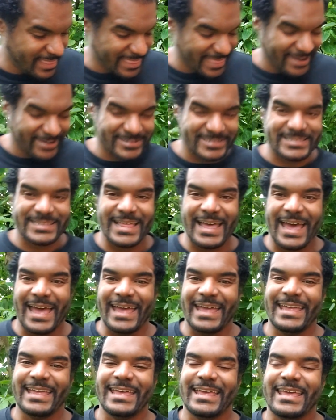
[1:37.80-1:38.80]
there's
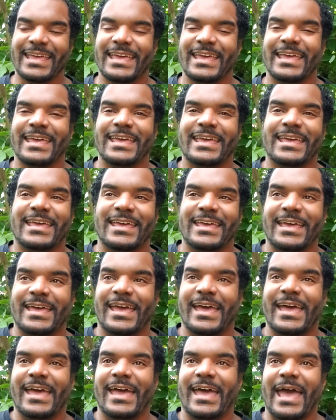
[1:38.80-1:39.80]
that.
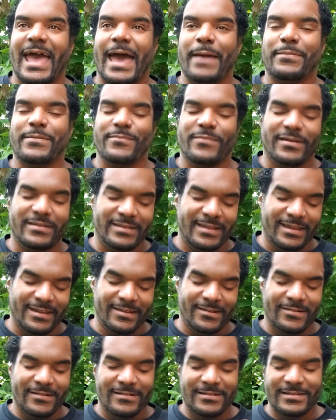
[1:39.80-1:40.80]
Happy Monday,
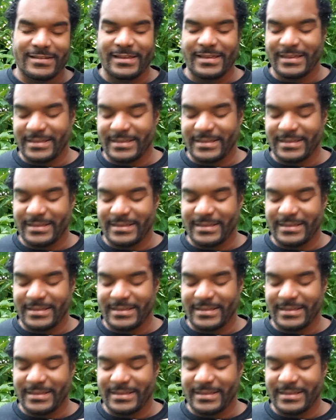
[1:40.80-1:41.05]
y'all.